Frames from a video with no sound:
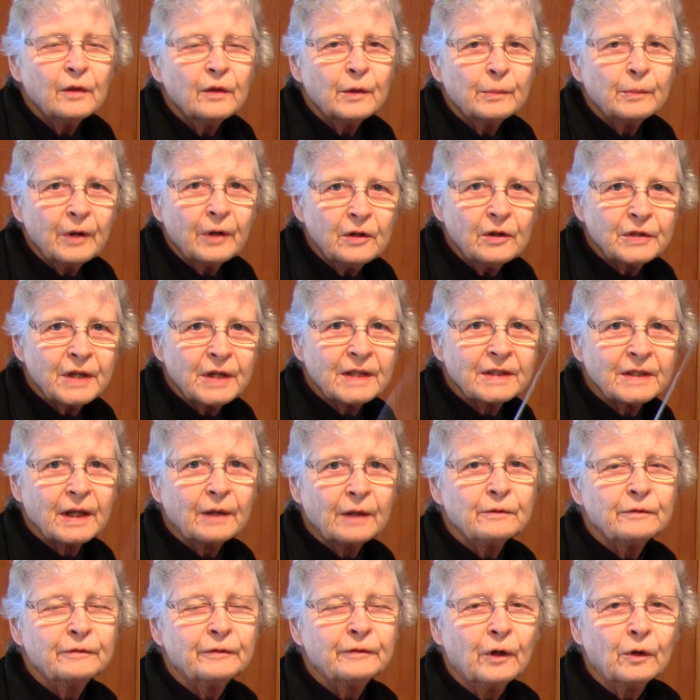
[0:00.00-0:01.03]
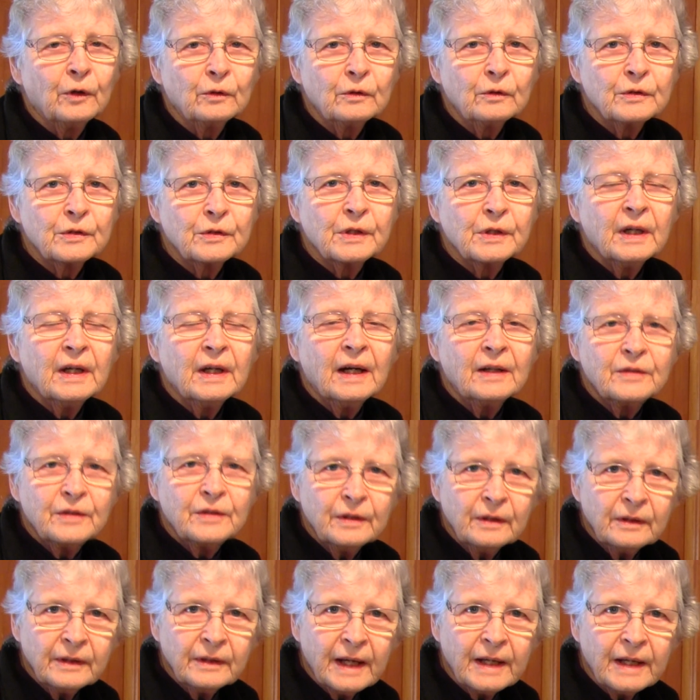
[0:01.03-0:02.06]
the process unfolds,
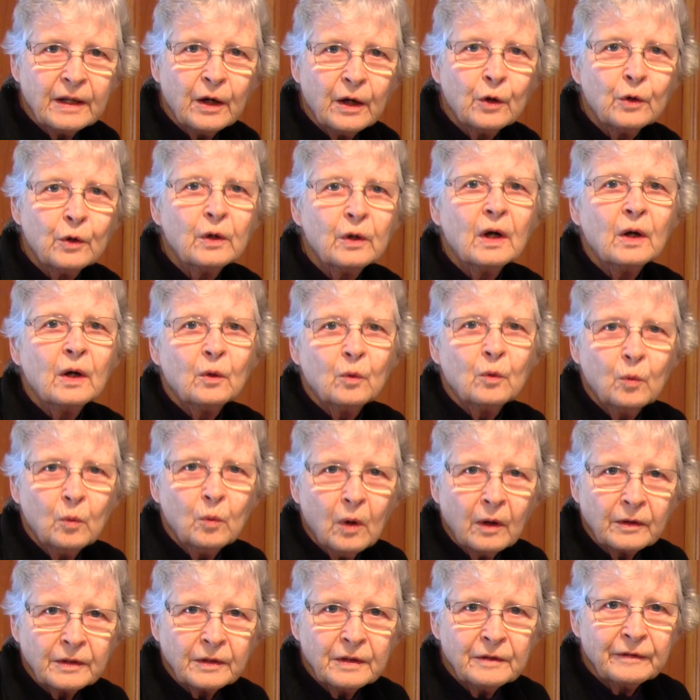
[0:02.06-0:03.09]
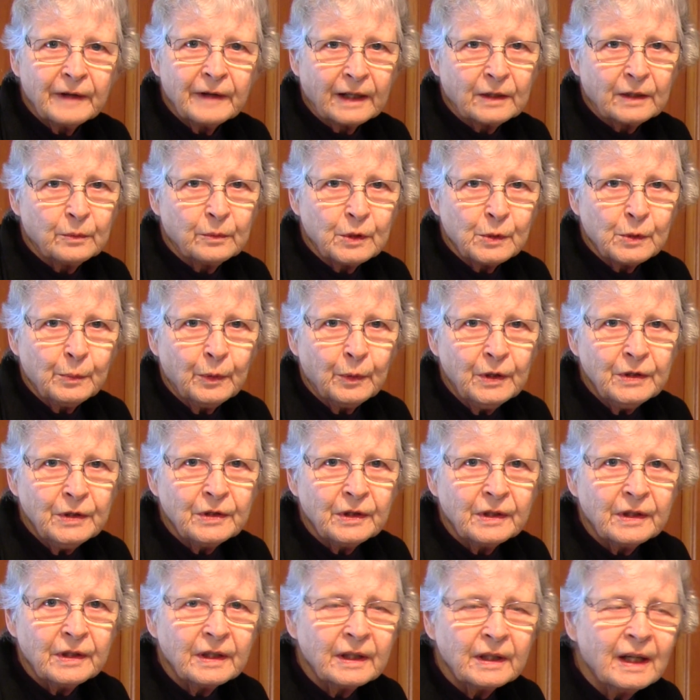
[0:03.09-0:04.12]
until they know what in fact was
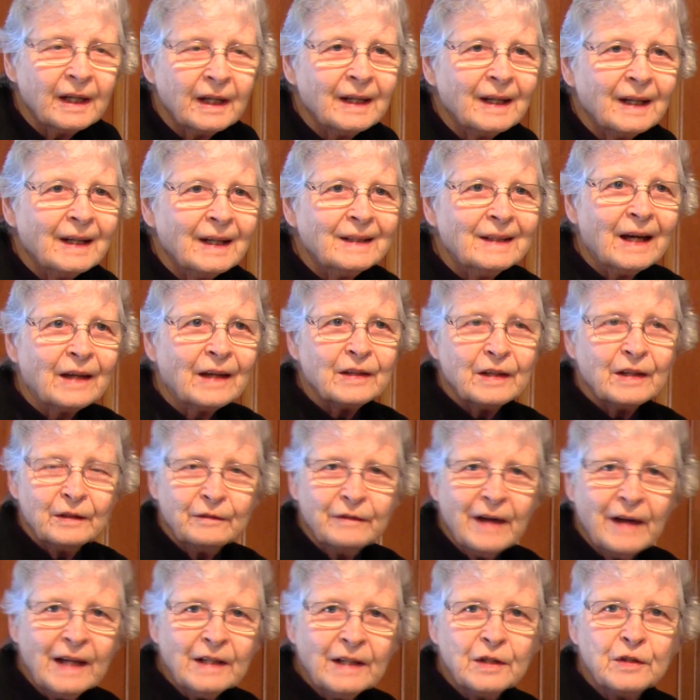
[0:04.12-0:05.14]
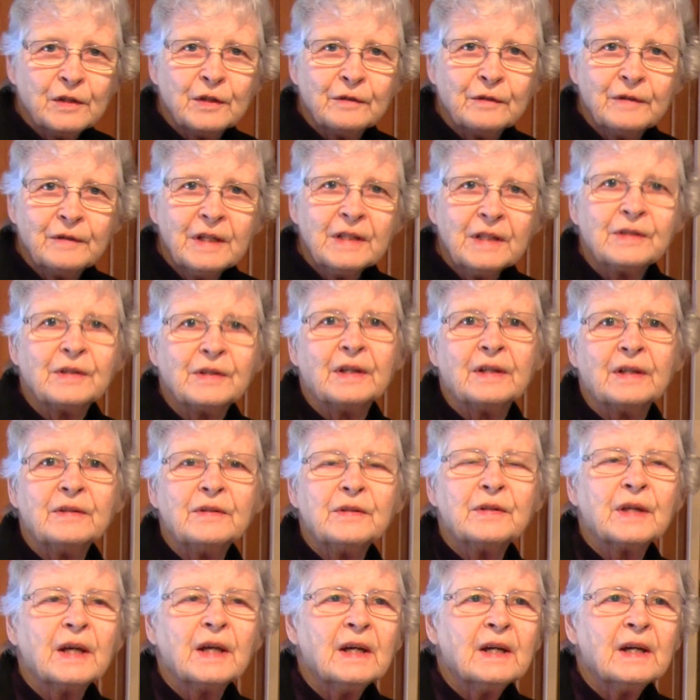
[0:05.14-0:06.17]
pointed. Now the advantage of this
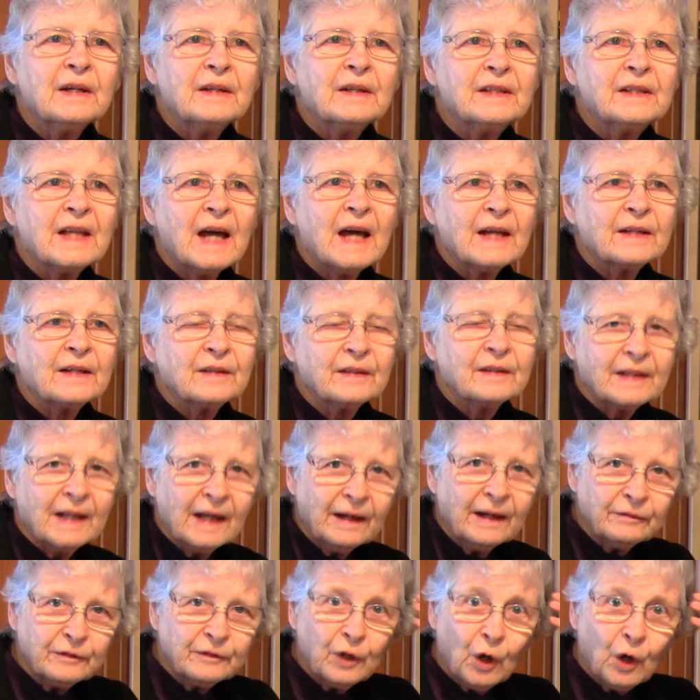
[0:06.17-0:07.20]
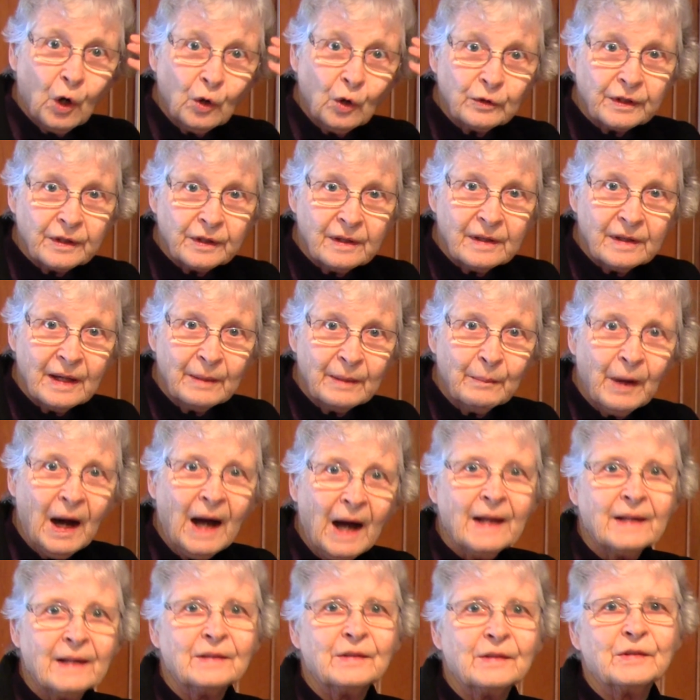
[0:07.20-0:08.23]
is that they have to hold it in their
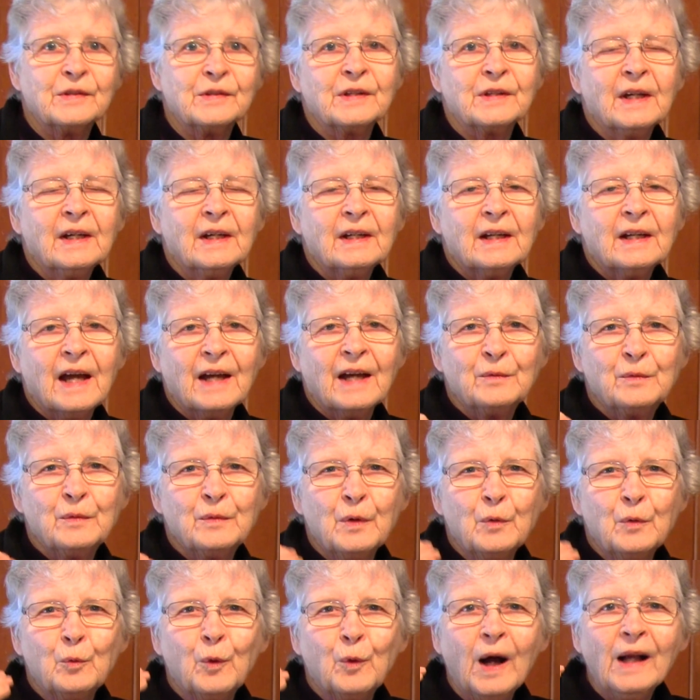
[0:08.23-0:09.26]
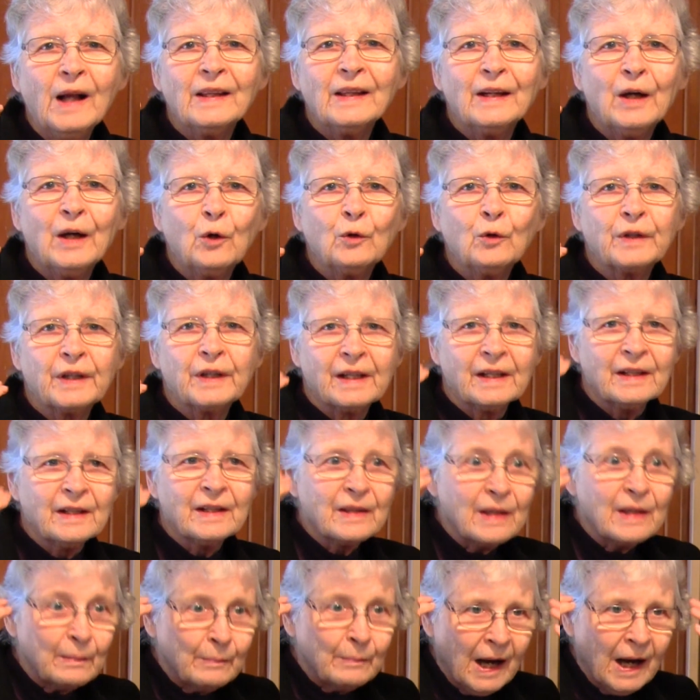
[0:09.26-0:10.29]
minds, and while they're holding it
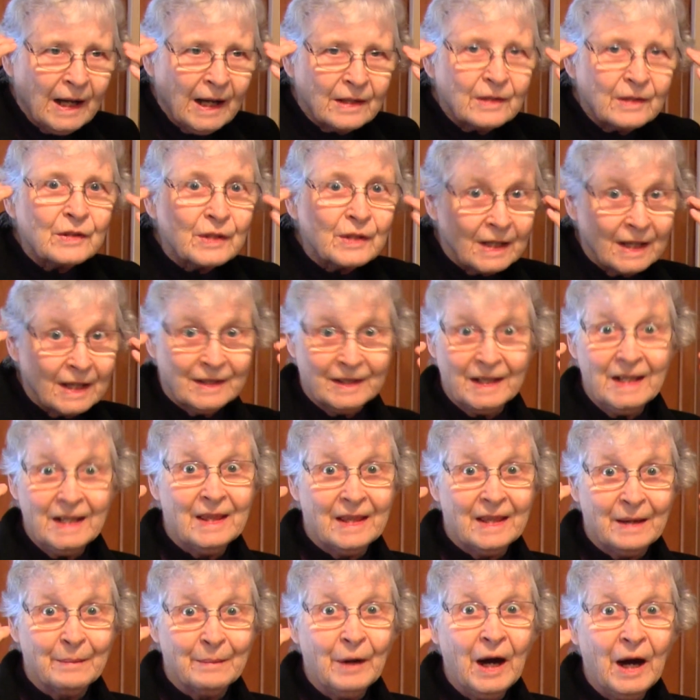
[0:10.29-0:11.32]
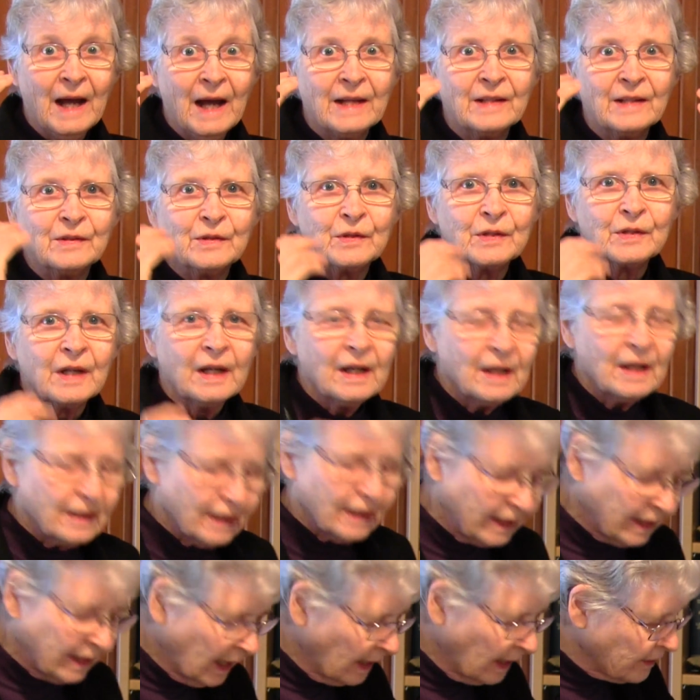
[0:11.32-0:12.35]
in their minds, it's in their minds.
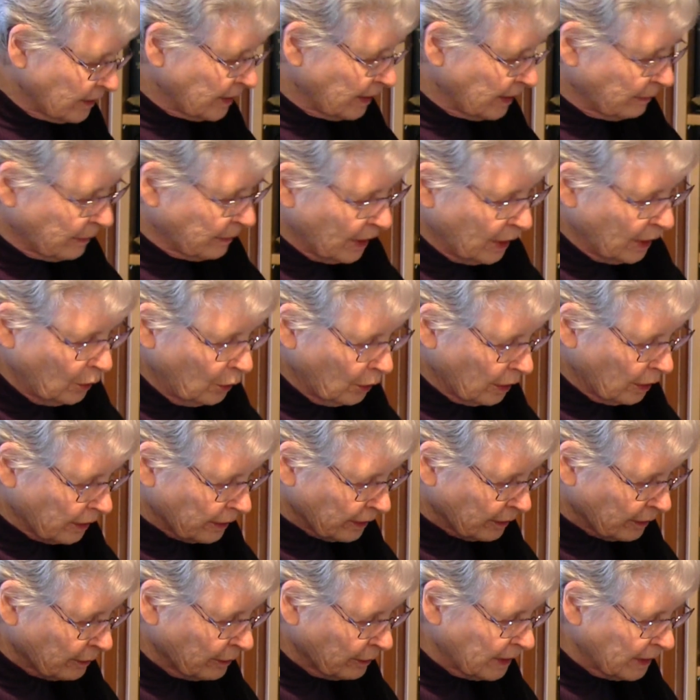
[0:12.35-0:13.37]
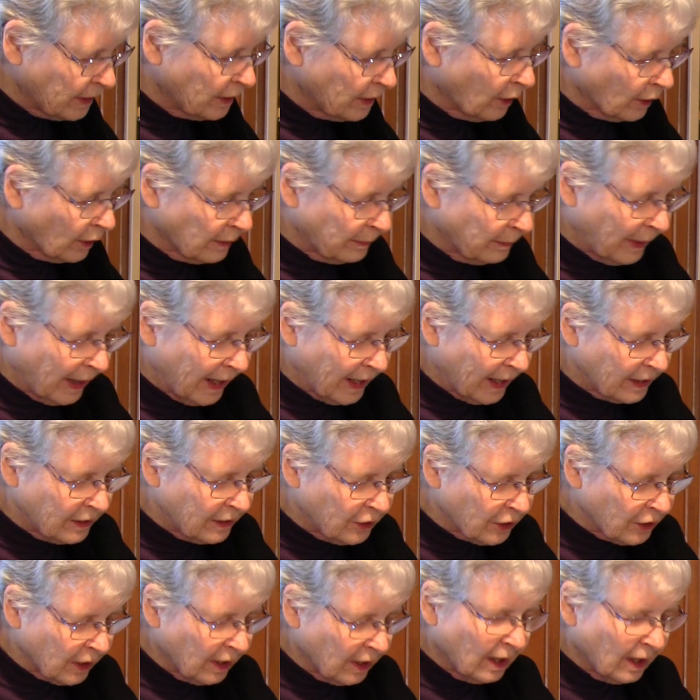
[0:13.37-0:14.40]
They can't simply look at it written on a
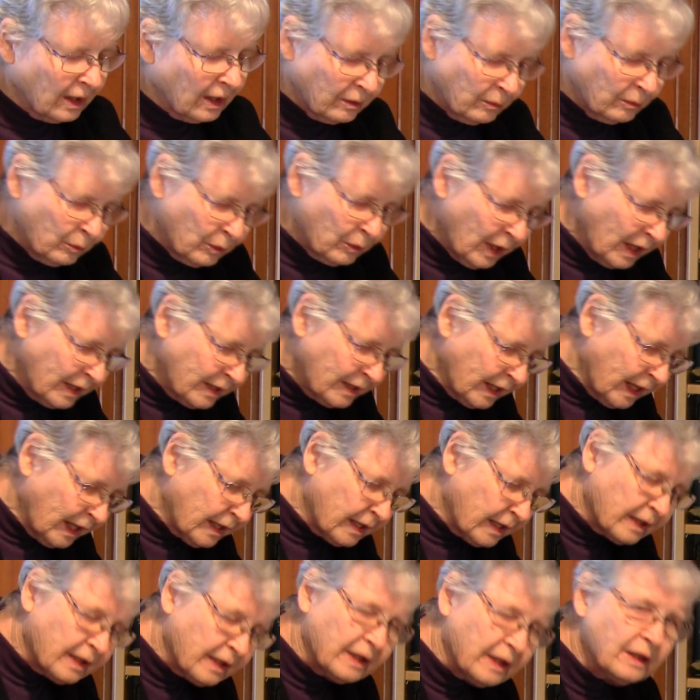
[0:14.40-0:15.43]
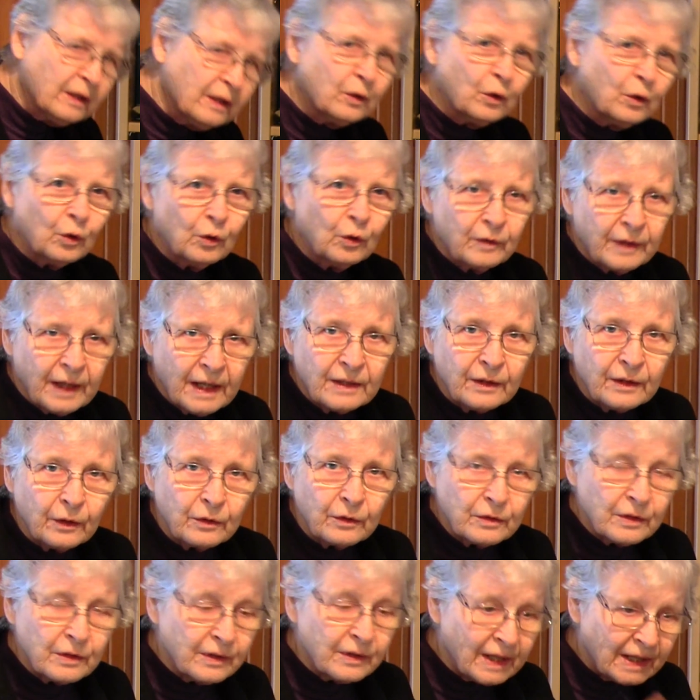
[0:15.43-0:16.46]
page. They take it in or they
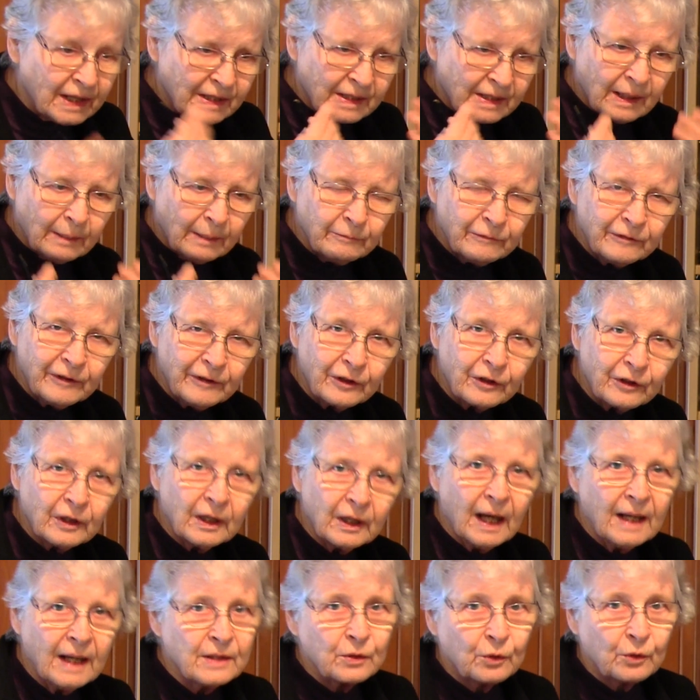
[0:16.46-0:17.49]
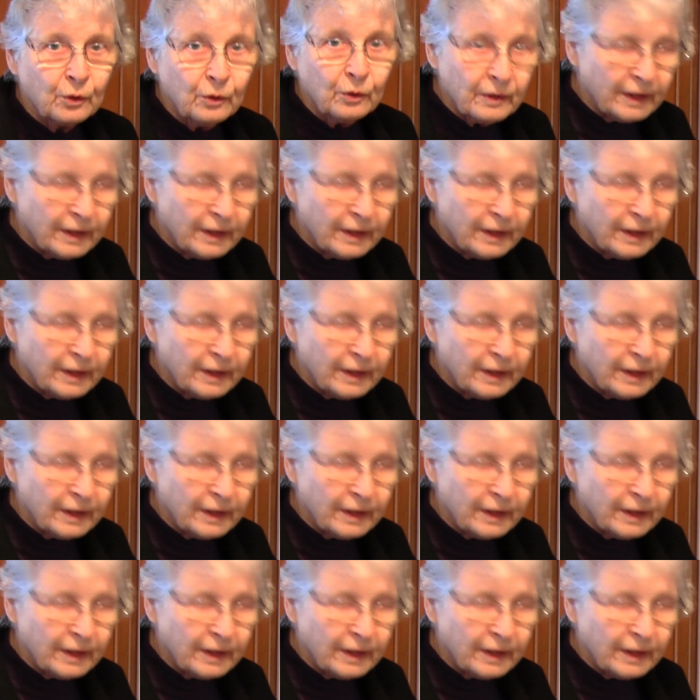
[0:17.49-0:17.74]
don't, they sub-vocalize or